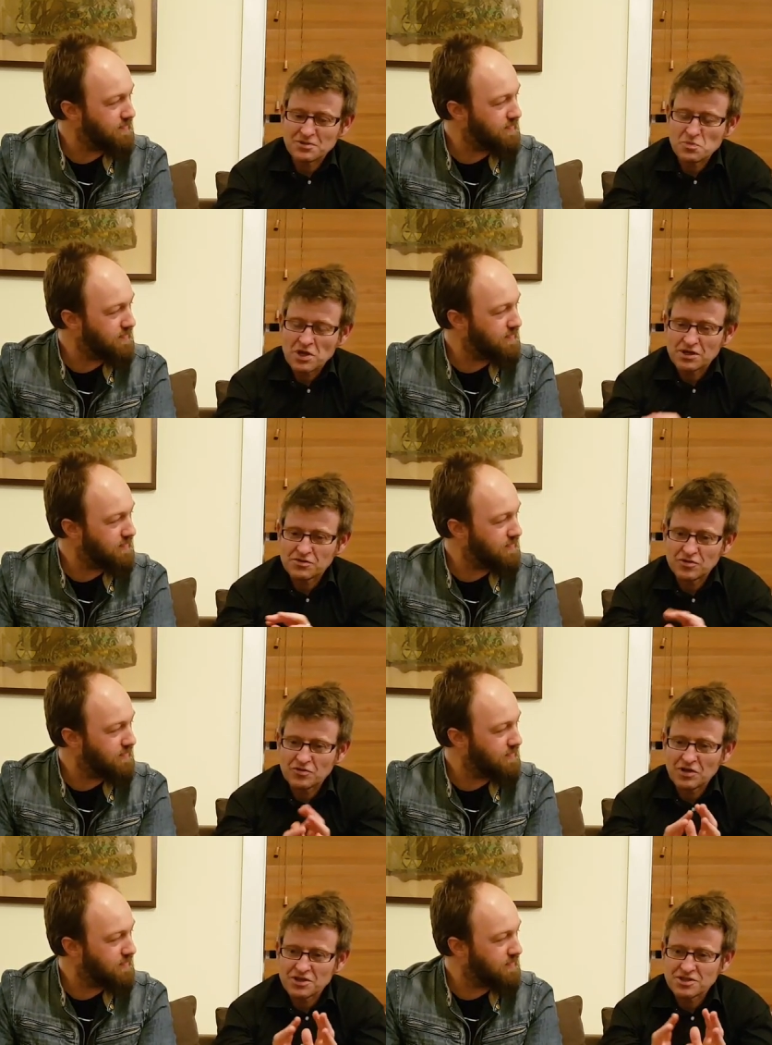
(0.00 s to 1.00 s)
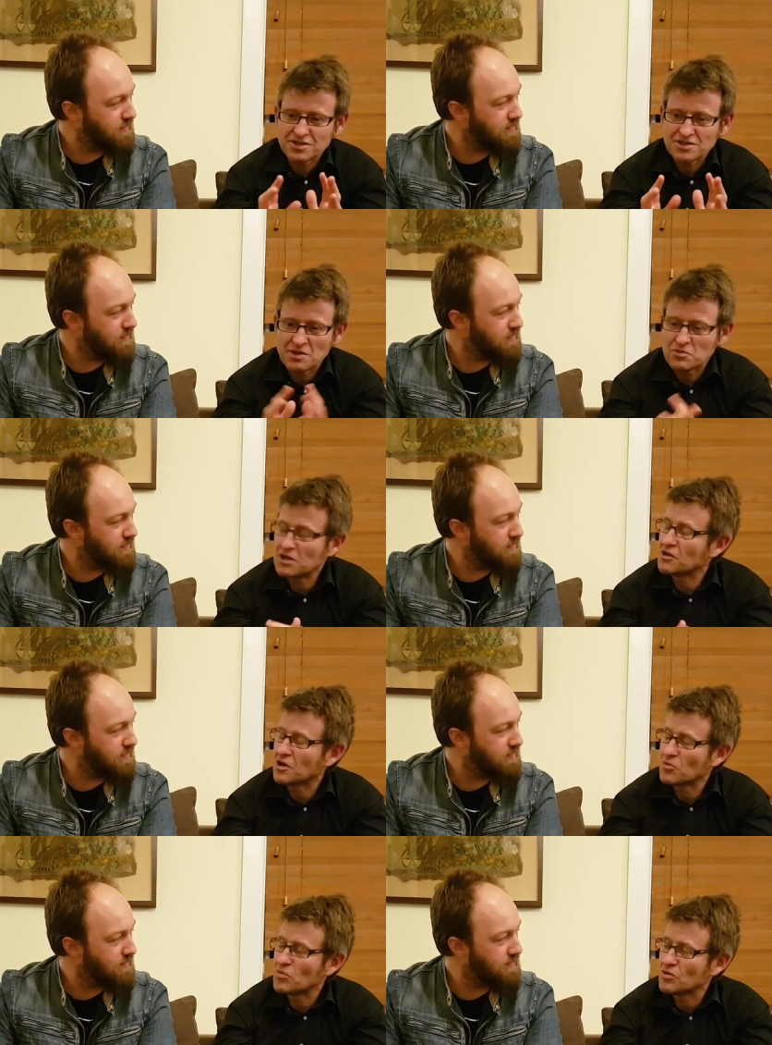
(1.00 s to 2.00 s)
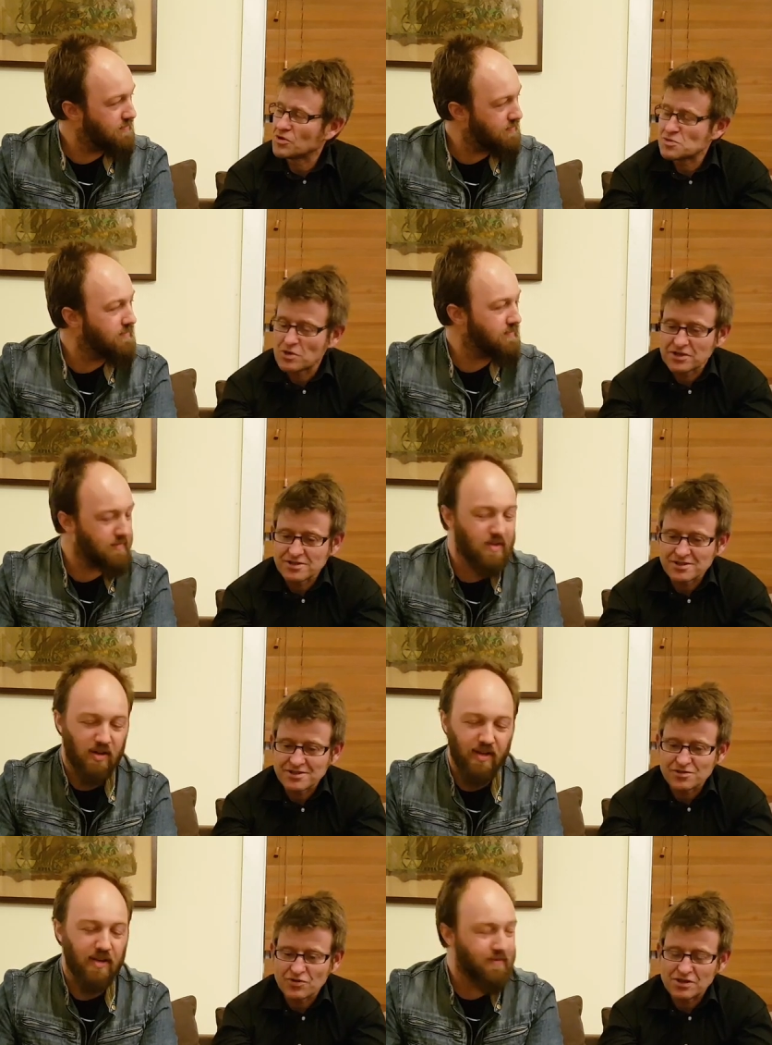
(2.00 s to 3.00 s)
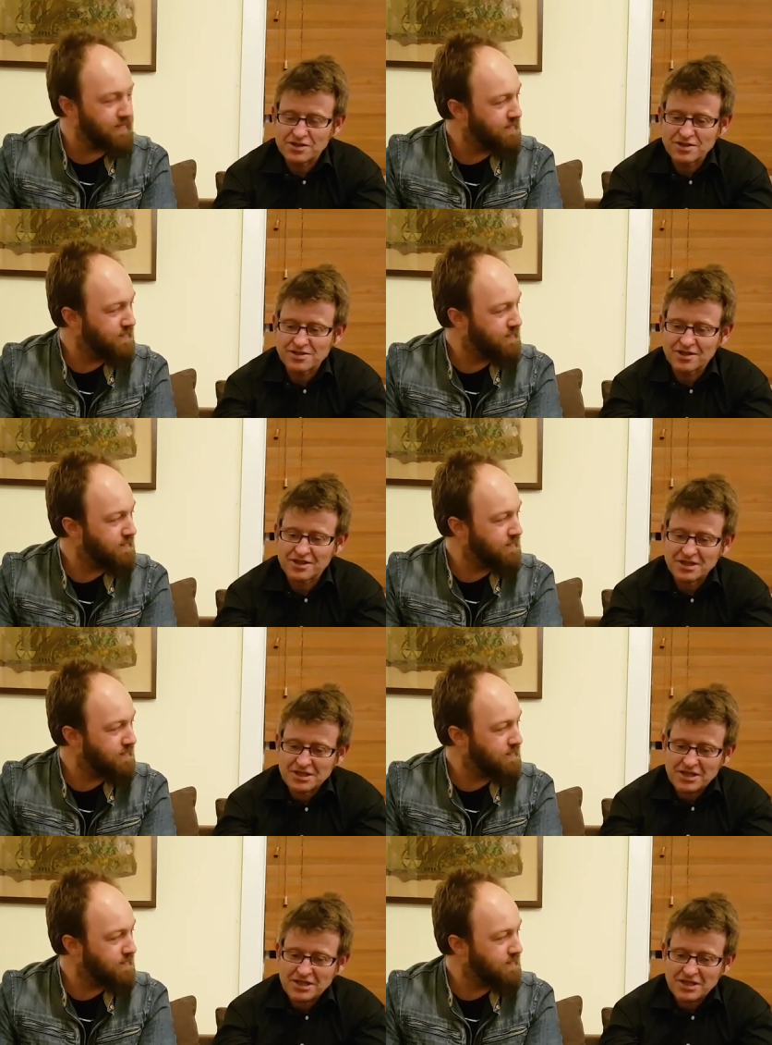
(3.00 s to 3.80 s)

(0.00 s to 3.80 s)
Speaker 1: the amount of innovation that's happening in the home brewing spaces. It's fantastic.